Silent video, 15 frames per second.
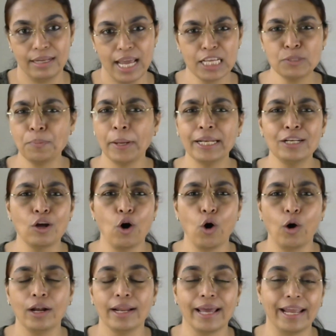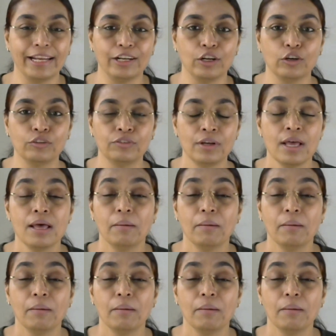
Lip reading: Expect all kind of